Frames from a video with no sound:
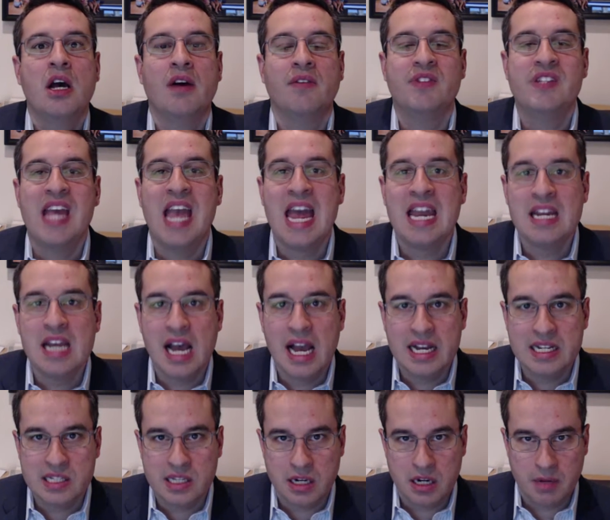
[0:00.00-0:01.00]
of 10
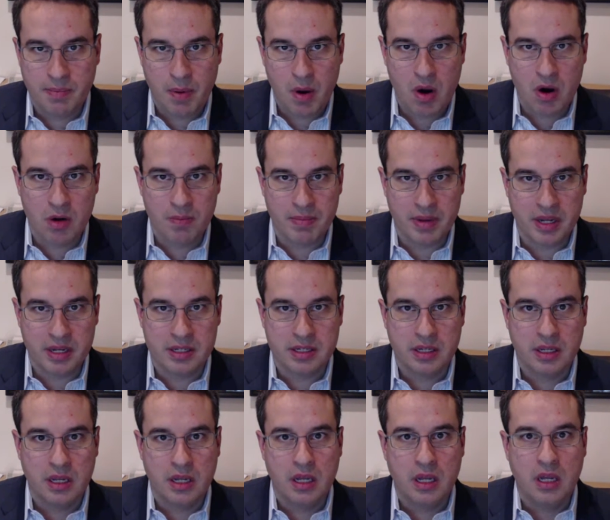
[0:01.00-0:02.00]
guys in an apartment